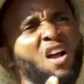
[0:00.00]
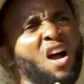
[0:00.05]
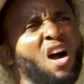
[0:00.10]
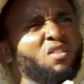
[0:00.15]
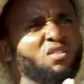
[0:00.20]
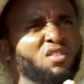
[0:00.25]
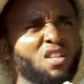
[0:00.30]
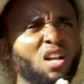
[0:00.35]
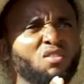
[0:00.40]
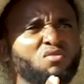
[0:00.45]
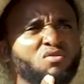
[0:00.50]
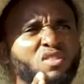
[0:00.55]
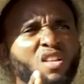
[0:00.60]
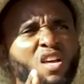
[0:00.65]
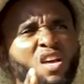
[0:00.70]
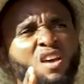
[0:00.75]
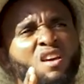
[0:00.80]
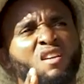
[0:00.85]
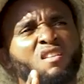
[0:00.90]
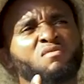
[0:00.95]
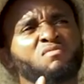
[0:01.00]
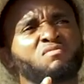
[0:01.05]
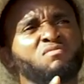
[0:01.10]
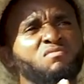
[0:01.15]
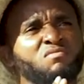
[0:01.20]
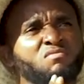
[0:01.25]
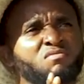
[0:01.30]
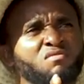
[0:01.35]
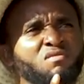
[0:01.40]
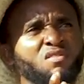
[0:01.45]
I'll start with uh,
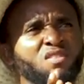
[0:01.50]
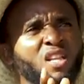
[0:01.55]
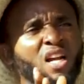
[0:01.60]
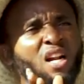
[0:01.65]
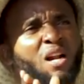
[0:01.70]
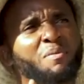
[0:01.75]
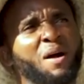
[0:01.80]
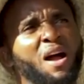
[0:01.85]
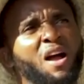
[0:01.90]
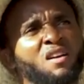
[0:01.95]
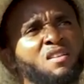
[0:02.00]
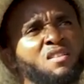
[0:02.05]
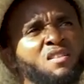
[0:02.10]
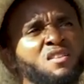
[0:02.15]
Taraba.